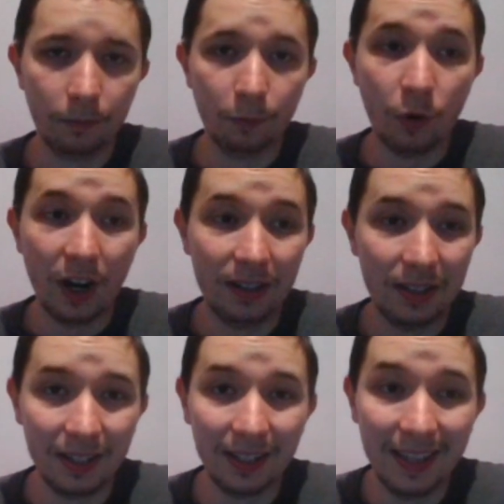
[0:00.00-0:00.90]

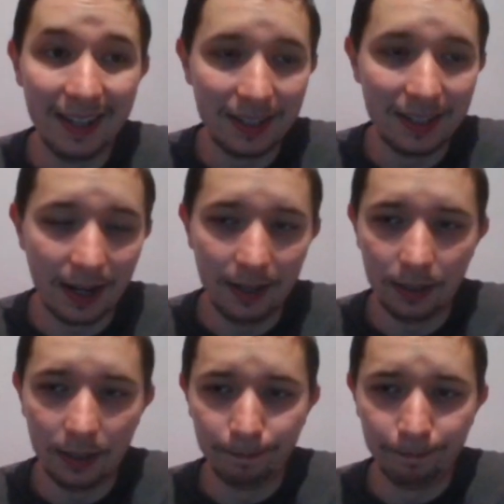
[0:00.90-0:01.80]
white's king side,
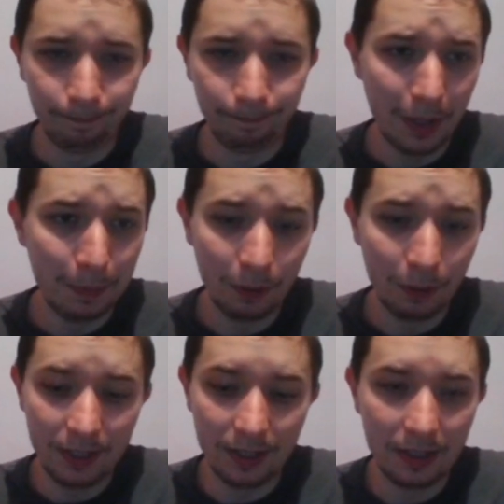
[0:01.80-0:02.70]
maybe
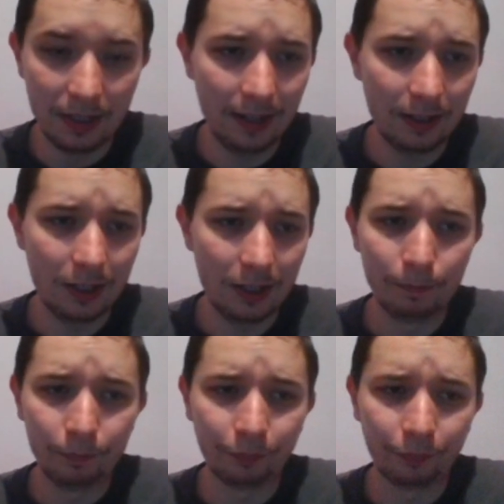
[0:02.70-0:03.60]
queen c6,
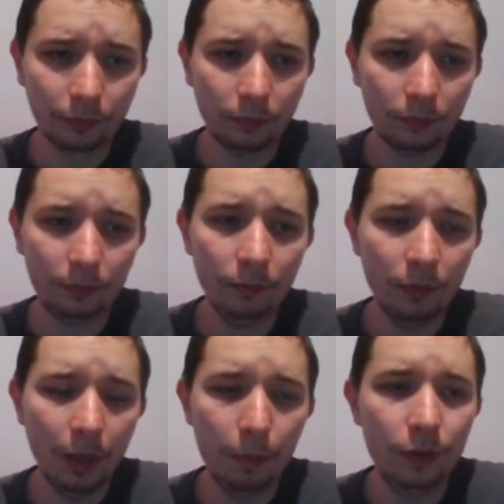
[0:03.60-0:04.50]

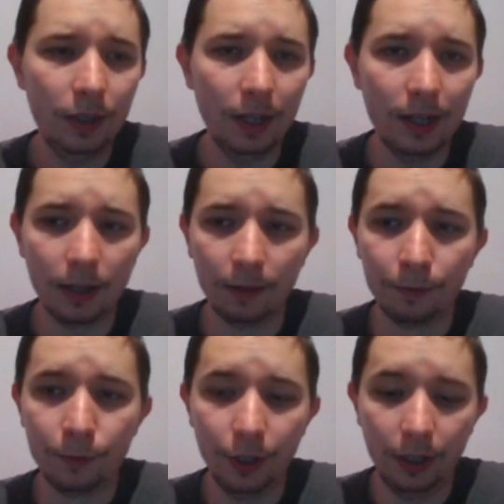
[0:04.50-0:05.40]
pawn takes
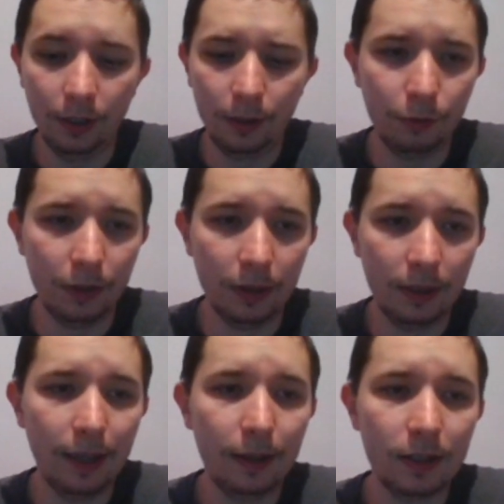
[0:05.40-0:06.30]
f3, queen
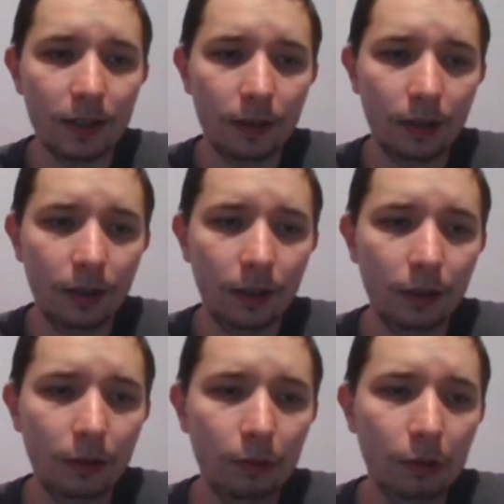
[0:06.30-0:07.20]
takes,
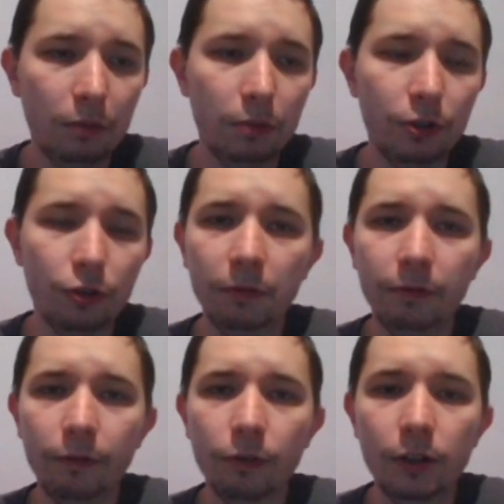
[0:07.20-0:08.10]
and then bishop
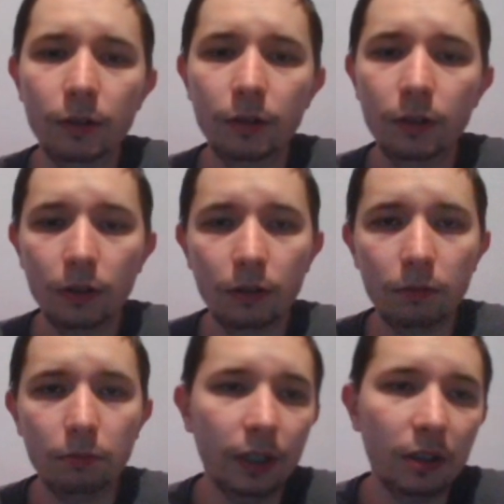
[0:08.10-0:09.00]
e4.
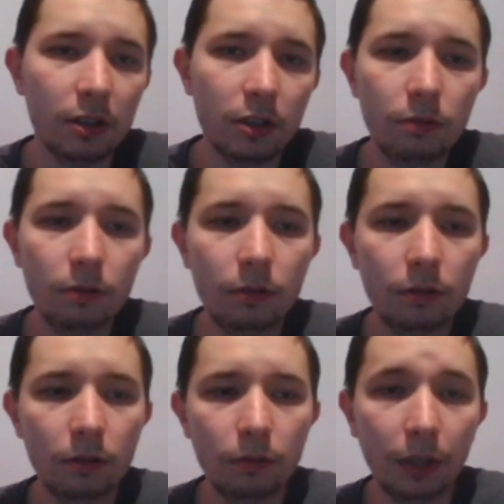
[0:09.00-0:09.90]
Black is
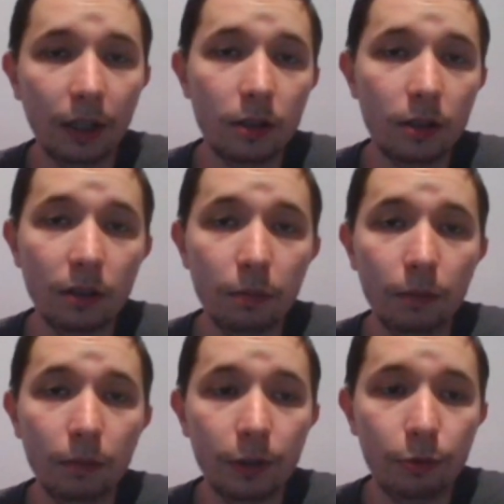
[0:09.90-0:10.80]
gonna be
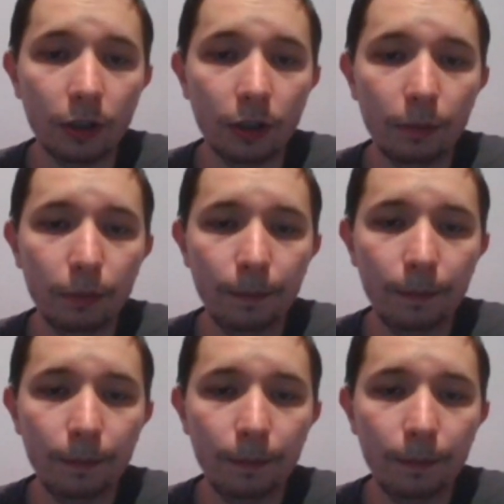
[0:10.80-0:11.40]
material up.